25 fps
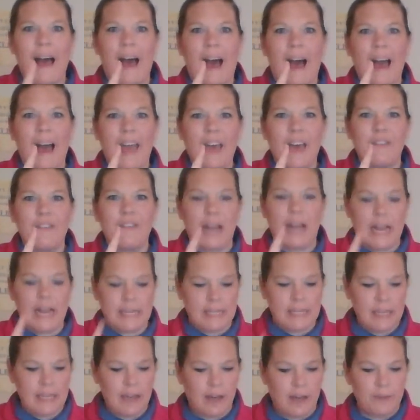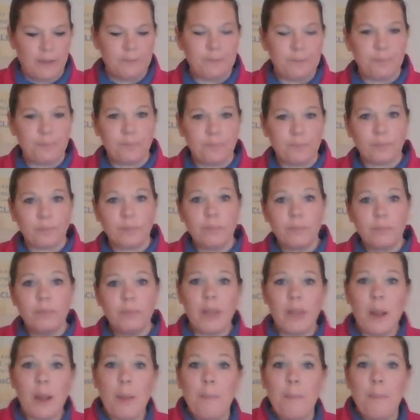I have an idea.
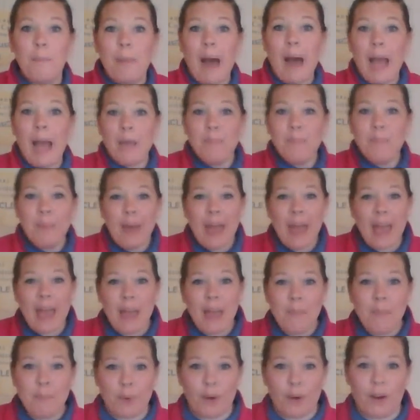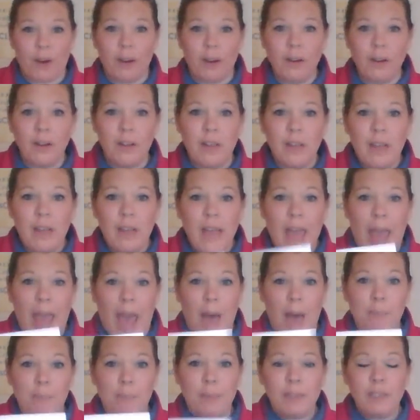My paper
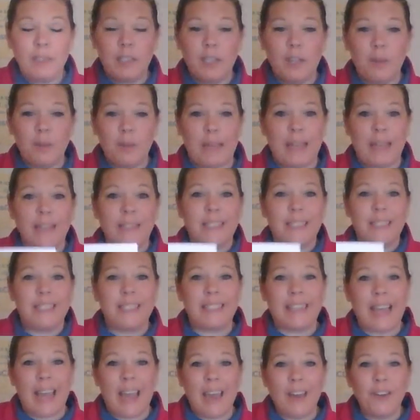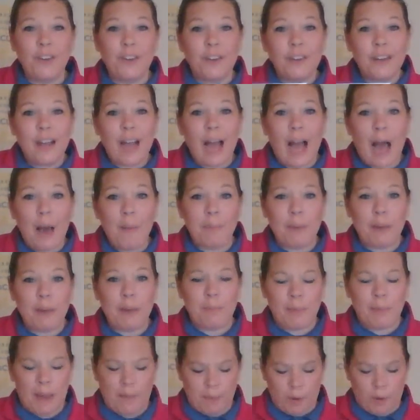happens to be standard copy
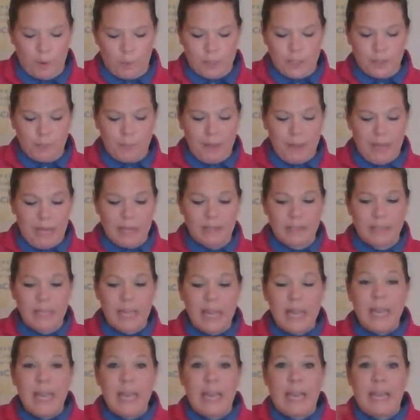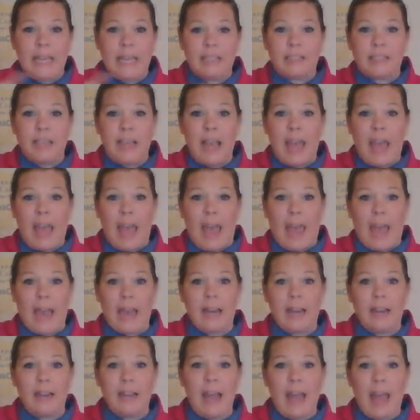paper, which means it's
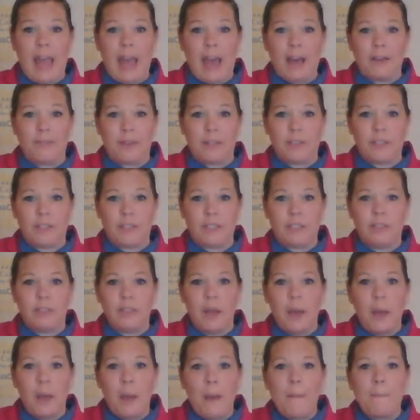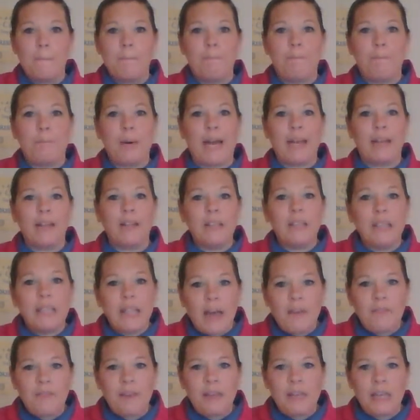eight and a half inches by
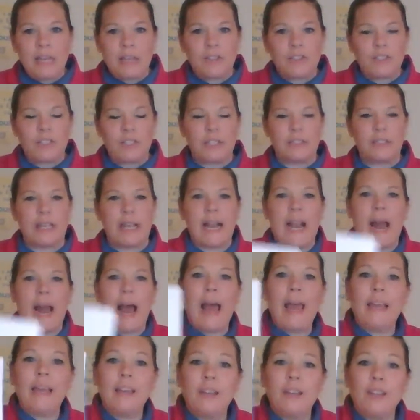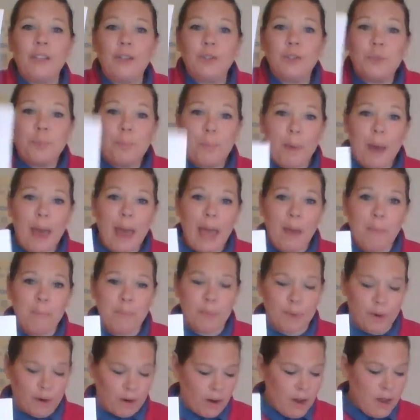eleven inches. And I can use
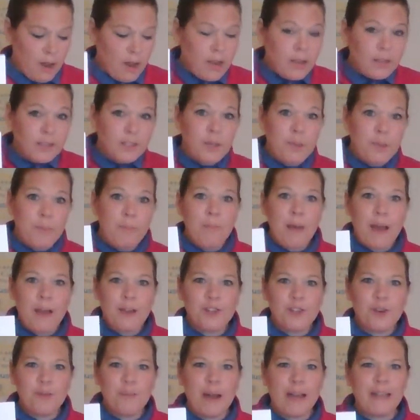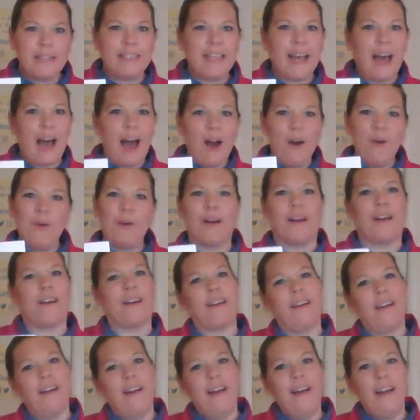paper to measure my
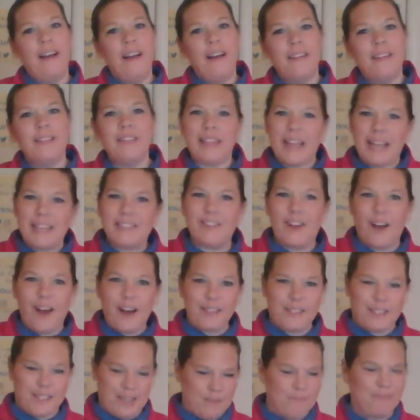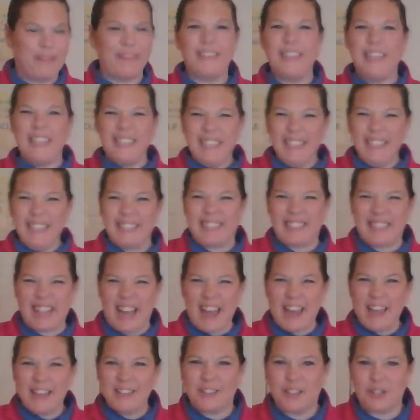tower. That's awesome. Isn't
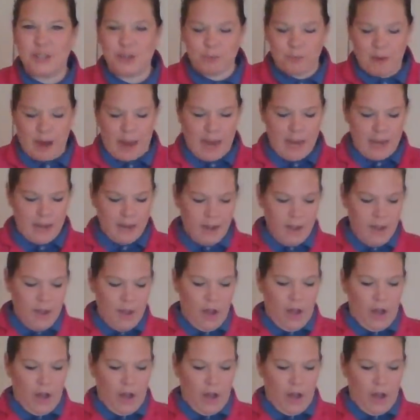science great?